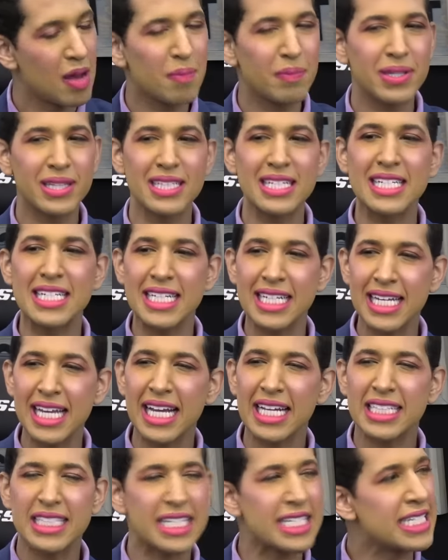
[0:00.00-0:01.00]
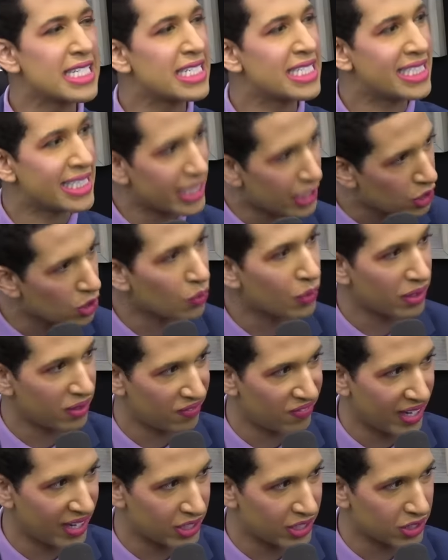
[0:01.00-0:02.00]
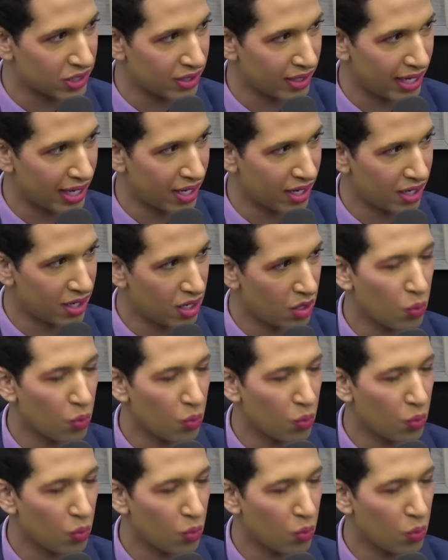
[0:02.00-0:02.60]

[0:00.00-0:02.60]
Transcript: but needing to deal with facial hair